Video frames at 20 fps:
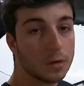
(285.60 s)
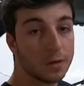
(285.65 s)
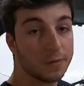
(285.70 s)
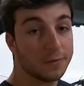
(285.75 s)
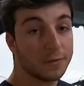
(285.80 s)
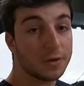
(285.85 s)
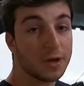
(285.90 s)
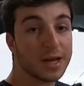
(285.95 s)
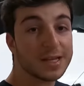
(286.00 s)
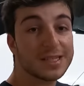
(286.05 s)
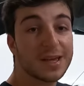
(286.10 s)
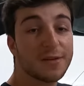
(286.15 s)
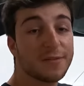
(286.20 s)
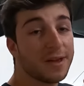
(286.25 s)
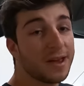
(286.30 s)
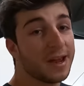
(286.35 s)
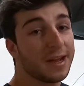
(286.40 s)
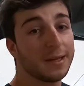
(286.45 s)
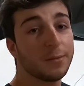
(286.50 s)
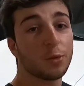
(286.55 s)
If you guys
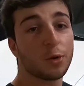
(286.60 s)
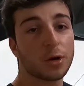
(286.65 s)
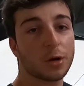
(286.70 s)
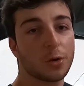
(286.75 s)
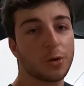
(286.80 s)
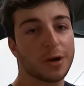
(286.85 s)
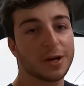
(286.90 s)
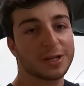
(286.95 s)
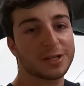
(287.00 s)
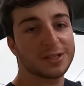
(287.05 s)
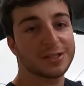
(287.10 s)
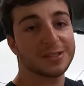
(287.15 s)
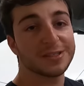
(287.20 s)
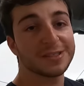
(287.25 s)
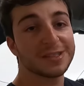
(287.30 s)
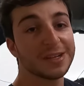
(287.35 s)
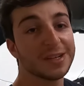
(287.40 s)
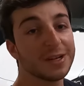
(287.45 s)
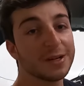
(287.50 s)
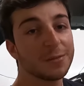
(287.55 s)
have any more
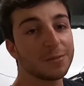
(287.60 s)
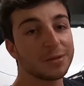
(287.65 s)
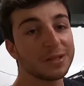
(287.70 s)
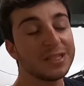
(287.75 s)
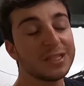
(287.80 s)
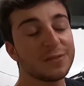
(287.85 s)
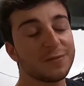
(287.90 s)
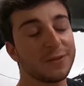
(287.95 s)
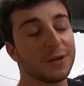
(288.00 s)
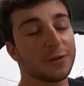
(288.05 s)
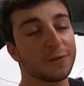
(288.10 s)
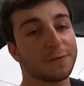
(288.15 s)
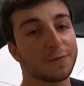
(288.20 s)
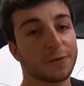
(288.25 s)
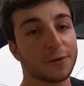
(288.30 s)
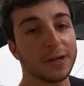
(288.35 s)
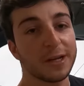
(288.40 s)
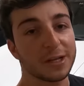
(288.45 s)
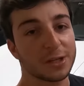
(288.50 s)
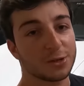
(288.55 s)
questions, please feel
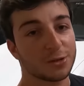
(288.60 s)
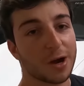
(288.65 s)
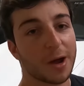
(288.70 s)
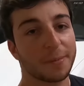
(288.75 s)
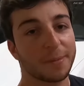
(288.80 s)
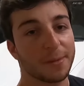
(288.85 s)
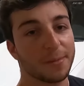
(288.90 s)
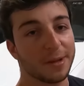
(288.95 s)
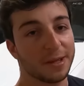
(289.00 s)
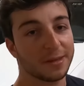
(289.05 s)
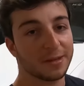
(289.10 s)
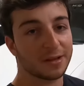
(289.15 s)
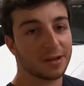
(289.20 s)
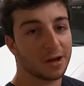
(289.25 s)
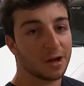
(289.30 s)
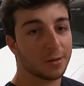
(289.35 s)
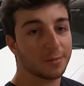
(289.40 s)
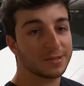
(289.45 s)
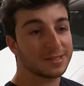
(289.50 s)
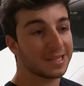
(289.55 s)
free to drop them in the
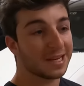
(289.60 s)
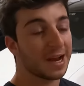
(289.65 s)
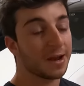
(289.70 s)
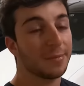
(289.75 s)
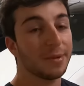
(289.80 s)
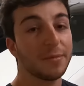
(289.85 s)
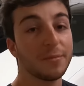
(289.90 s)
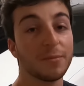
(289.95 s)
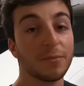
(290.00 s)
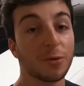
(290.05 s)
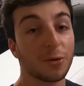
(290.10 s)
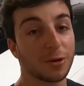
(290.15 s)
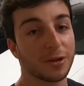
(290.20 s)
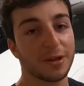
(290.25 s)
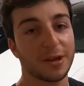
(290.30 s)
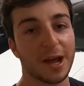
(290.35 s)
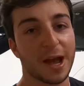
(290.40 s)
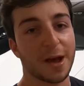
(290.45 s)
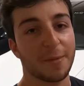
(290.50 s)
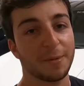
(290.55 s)
comments, and I'd be more
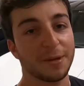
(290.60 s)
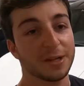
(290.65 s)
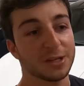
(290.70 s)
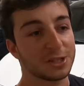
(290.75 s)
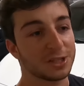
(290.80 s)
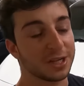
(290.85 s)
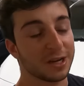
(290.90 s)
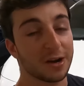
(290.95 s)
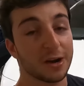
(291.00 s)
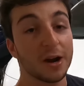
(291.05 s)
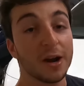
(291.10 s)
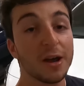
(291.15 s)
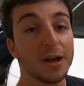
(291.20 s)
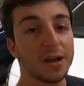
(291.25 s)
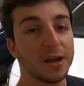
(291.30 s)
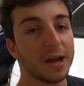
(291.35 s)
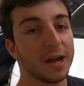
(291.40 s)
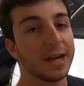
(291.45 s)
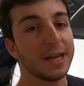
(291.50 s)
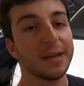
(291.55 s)
than happy to share
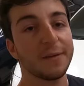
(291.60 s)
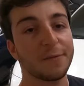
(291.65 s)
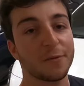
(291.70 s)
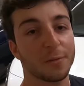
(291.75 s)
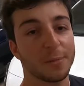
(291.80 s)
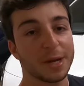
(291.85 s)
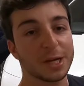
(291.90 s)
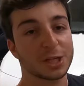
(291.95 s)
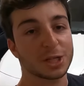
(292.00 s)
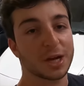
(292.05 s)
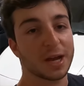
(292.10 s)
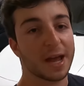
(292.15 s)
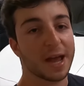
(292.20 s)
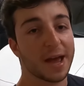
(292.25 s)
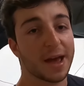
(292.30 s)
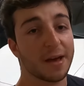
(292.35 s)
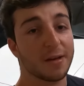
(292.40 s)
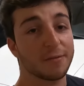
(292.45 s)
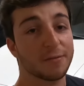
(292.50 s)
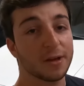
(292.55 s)
any information I
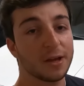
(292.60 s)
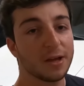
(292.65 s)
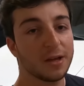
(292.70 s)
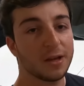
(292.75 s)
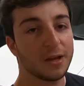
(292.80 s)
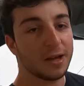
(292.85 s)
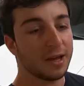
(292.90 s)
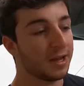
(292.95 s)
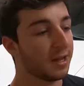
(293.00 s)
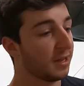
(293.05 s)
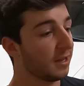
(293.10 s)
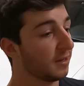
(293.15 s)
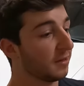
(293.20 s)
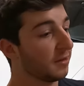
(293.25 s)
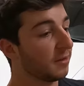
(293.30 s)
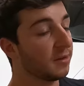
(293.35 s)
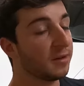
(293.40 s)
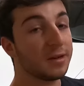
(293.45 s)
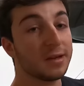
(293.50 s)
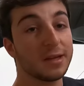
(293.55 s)
have
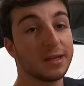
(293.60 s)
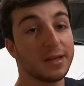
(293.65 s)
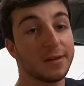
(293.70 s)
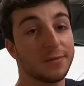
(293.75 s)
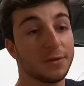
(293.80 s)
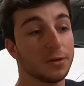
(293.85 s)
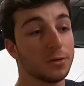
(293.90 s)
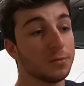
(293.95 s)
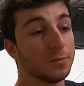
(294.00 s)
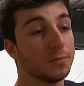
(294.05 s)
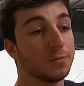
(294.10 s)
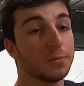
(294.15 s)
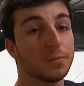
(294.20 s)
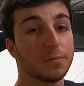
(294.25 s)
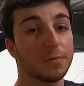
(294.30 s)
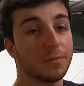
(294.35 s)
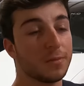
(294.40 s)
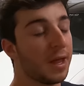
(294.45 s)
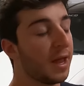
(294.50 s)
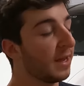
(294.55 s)
and give you
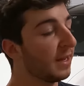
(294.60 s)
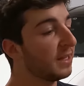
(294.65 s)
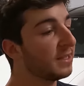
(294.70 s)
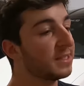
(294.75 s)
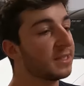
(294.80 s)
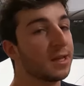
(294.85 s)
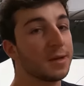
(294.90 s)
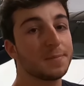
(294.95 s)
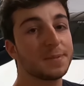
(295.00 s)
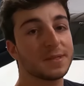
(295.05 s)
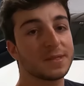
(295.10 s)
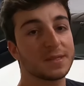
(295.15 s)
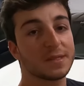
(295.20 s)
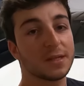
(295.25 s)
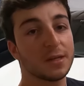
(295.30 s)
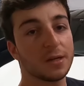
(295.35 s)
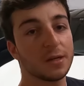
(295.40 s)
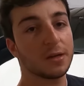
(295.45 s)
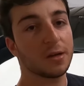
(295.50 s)
any tips